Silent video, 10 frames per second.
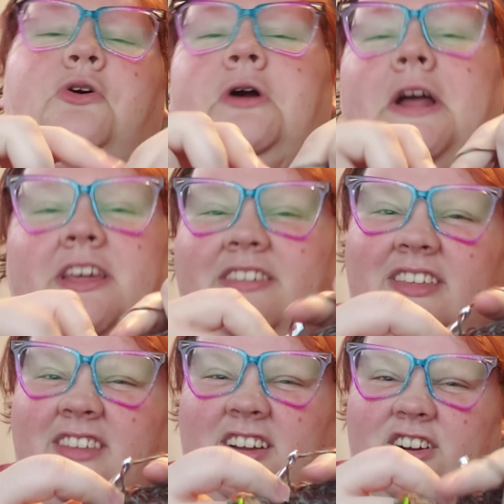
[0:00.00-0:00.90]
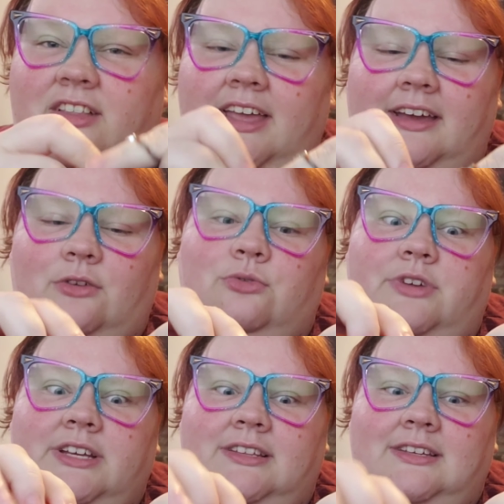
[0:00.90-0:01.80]
Or anything that you're like
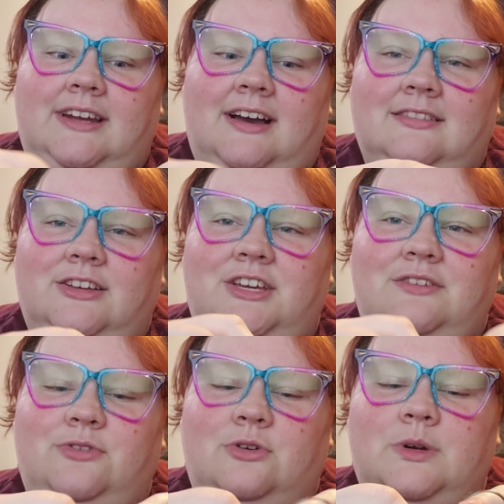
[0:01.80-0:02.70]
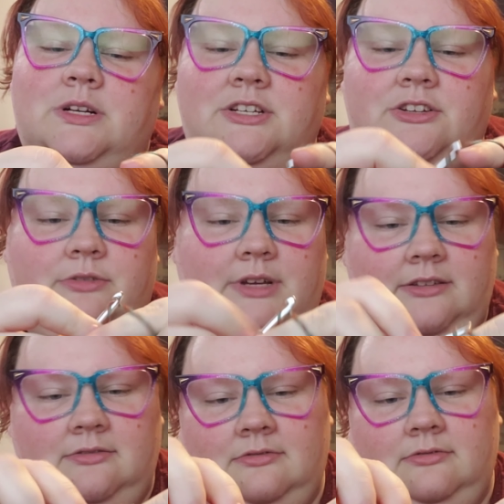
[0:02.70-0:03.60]
really not looking forward to
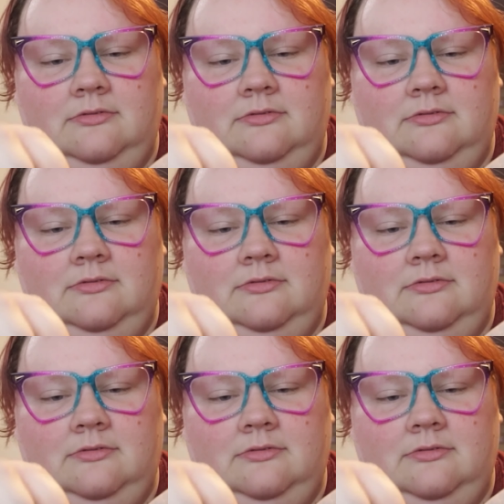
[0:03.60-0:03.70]
doing?